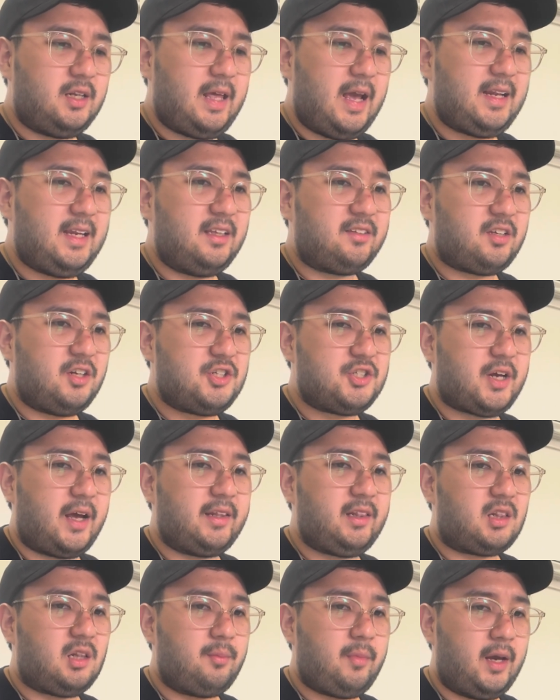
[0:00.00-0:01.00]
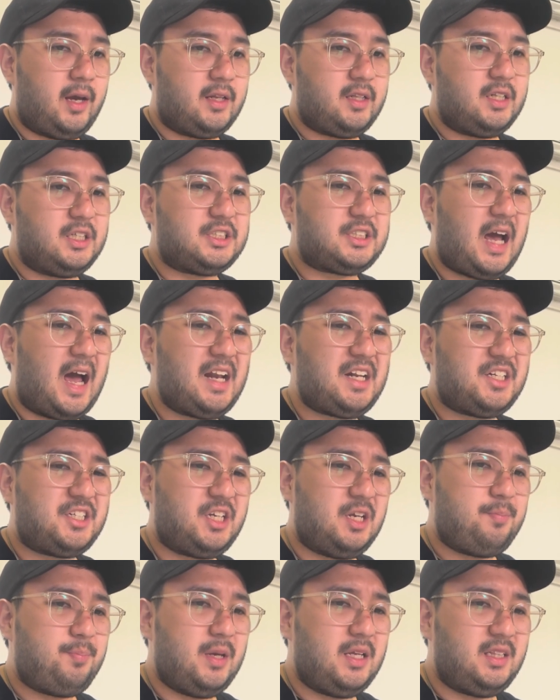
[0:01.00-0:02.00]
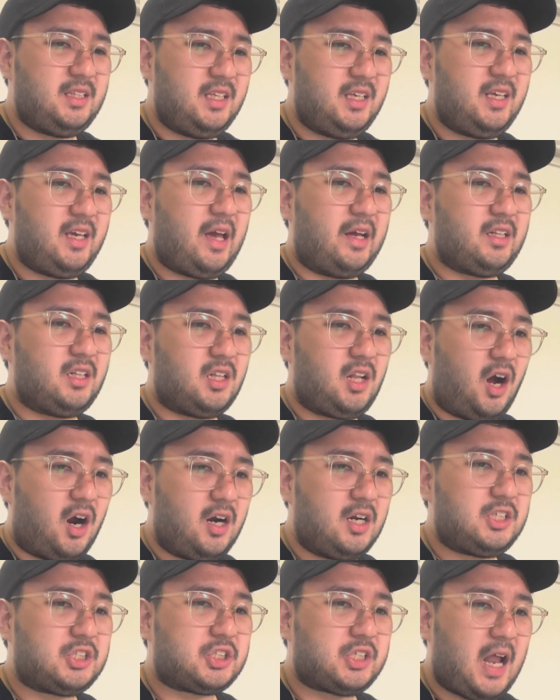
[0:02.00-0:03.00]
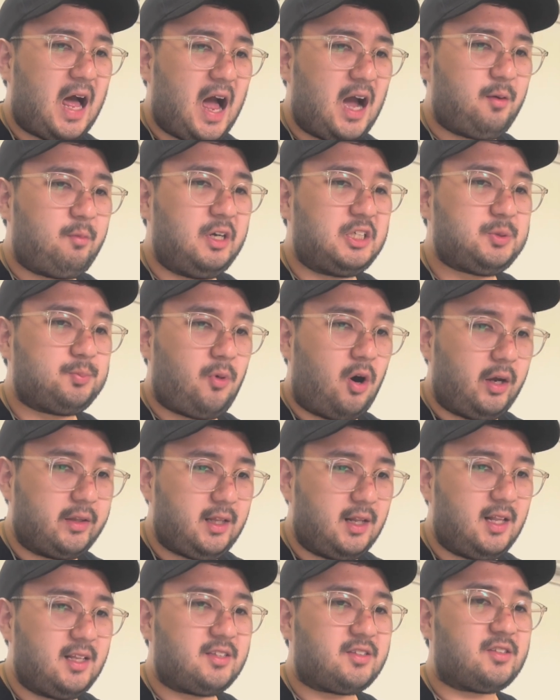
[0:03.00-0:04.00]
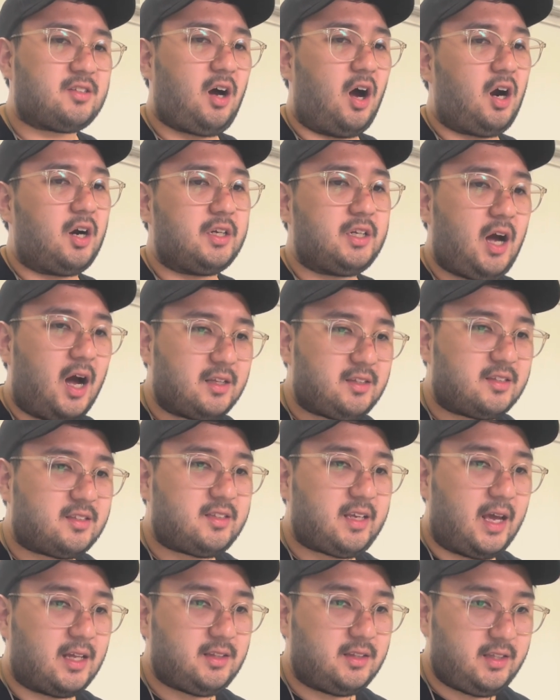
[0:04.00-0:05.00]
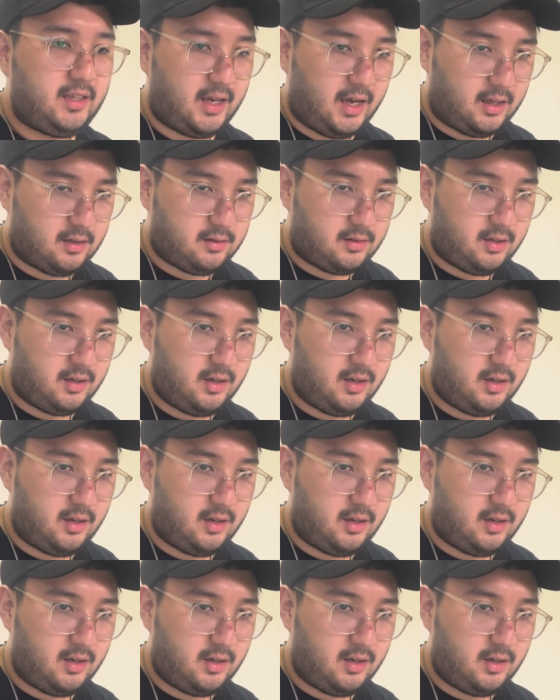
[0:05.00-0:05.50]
ladies and gentlemen, ChatGPT and large language models are not sentient.